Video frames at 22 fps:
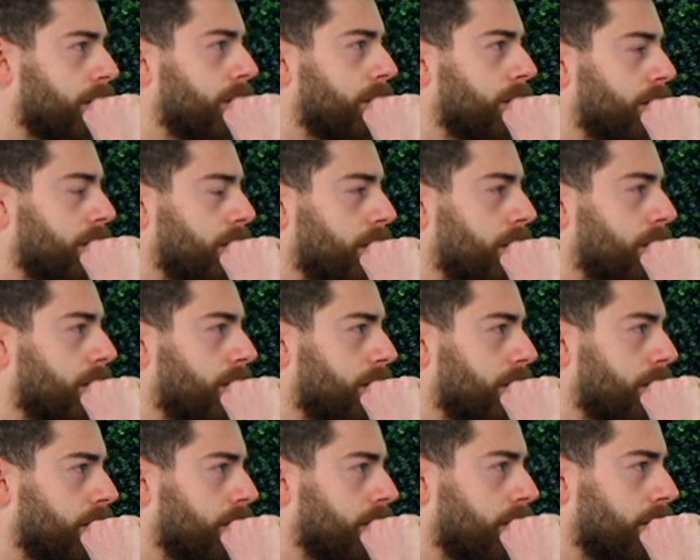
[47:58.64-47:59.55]

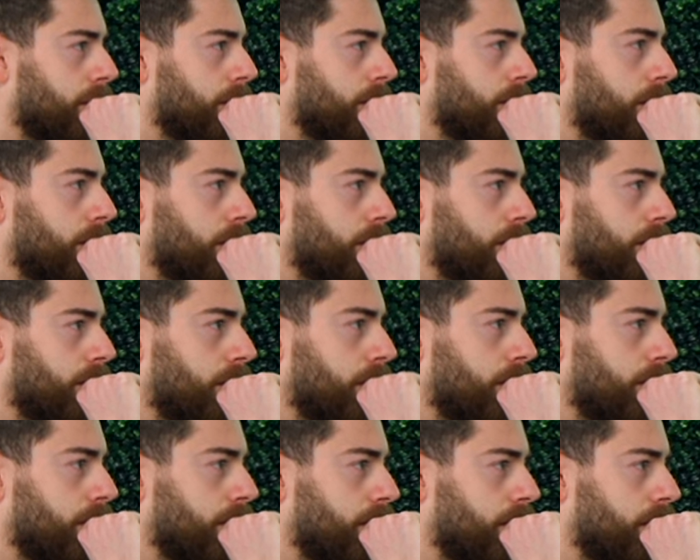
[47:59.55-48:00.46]

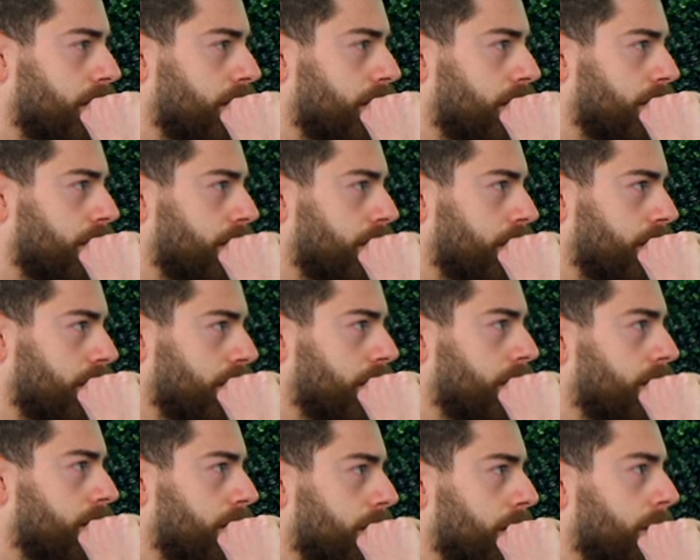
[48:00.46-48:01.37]

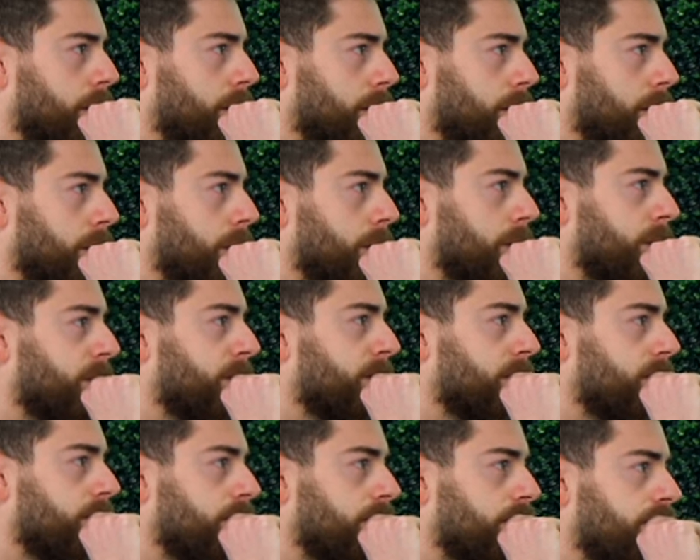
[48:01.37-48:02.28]

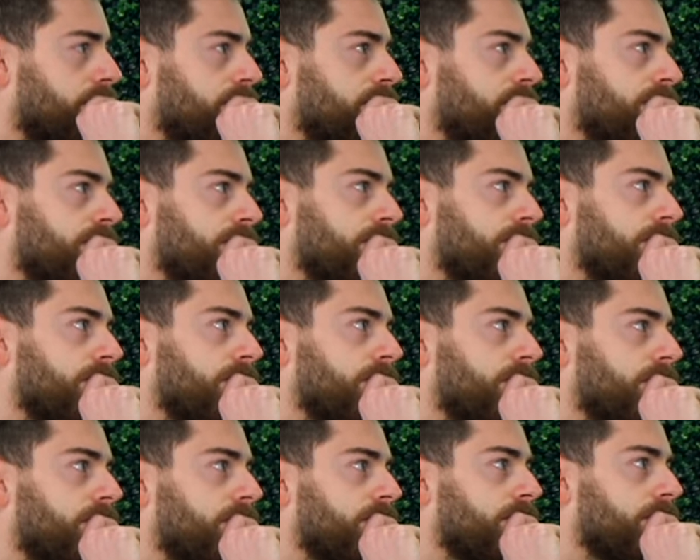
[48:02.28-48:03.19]

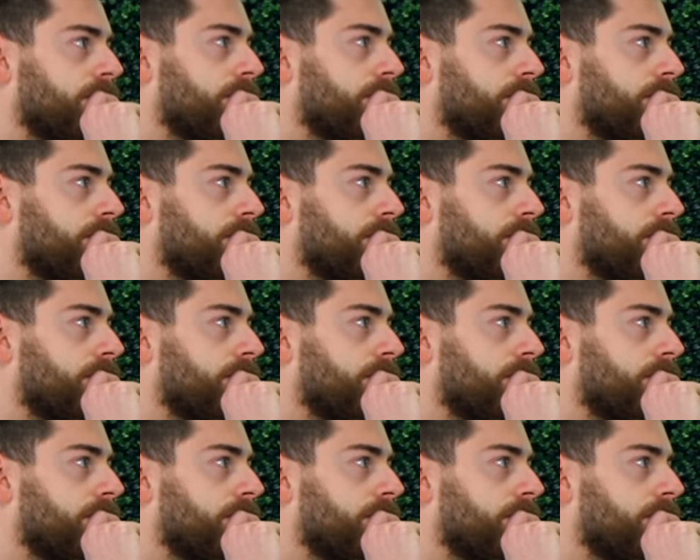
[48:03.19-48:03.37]
(not speaking)